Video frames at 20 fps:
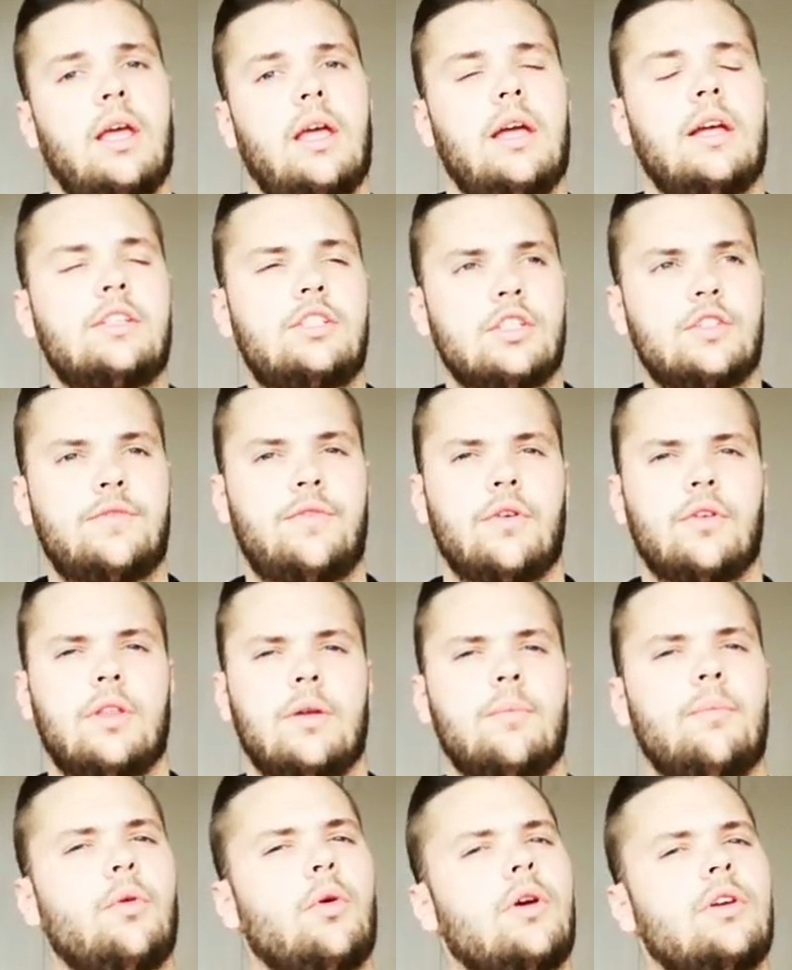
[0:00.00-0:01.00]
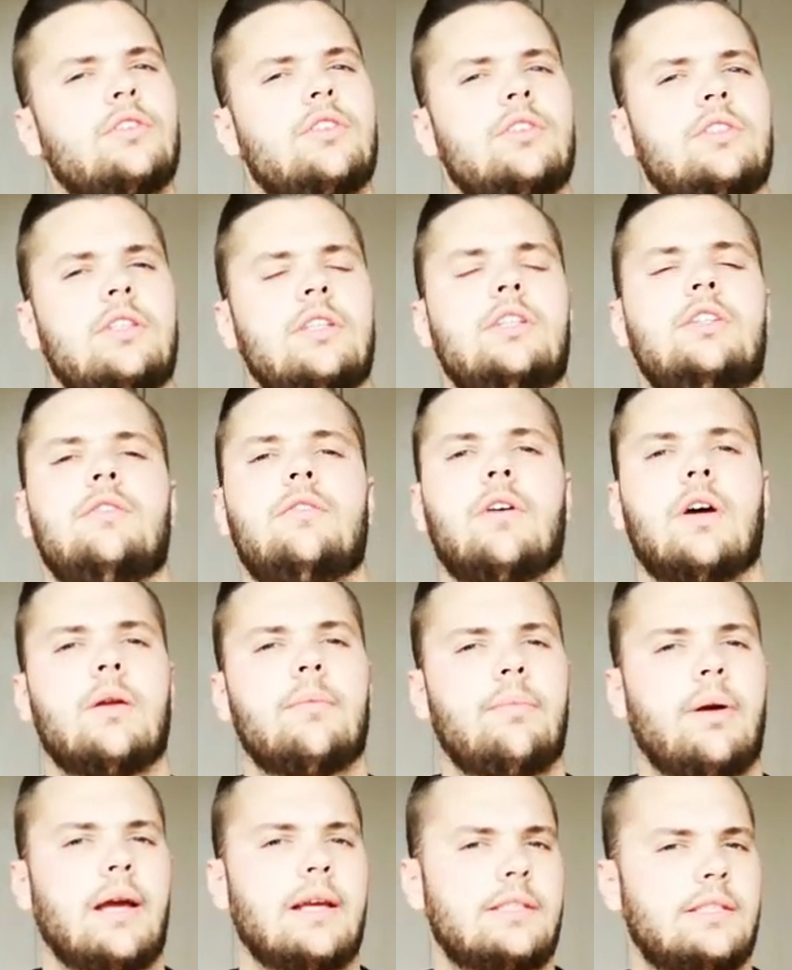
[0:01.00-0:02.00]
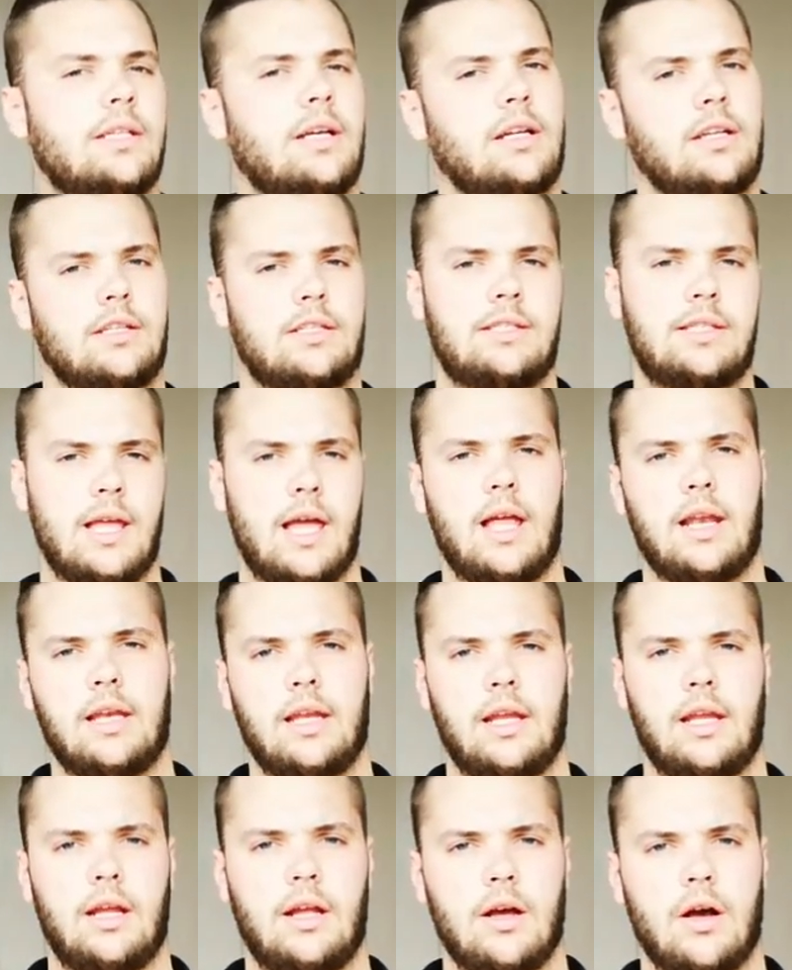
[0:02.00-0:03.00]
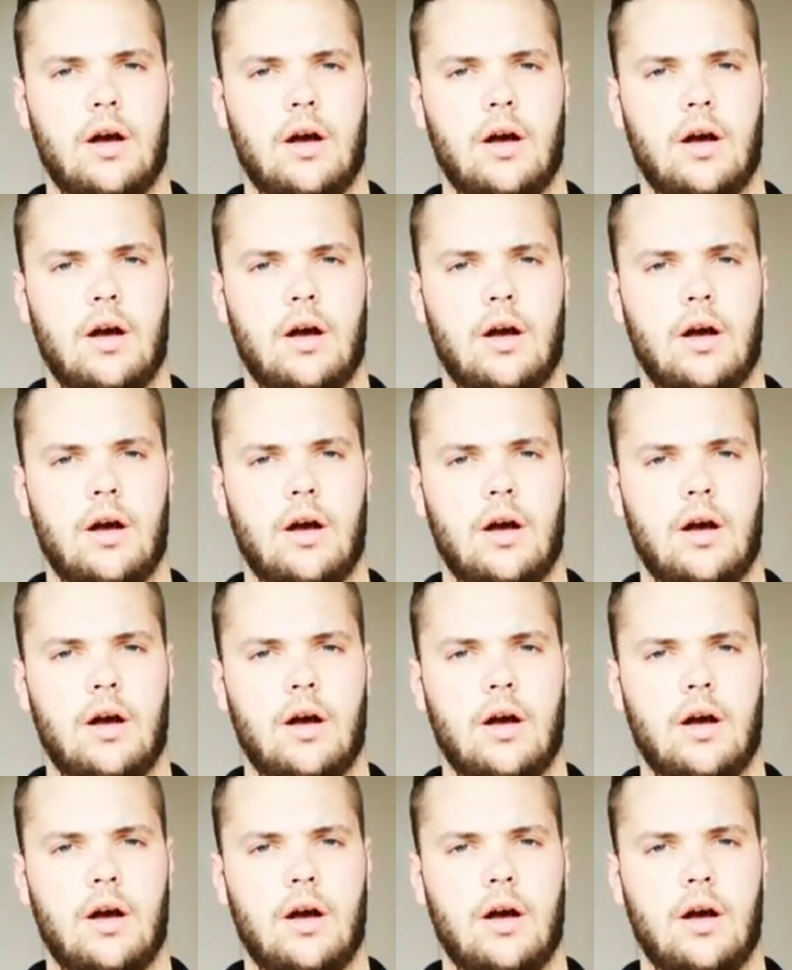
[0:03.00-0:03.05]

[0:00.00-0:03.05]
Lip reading: It's just for the employers to see that you've got a basic understanding